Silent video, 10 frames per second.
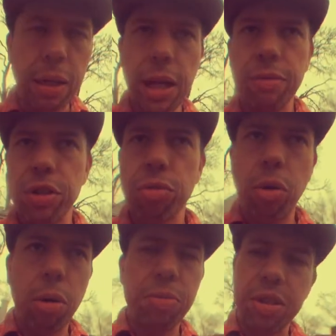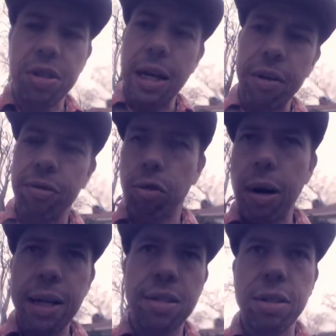native shrubs, native
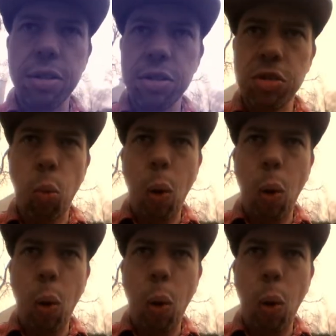grasses,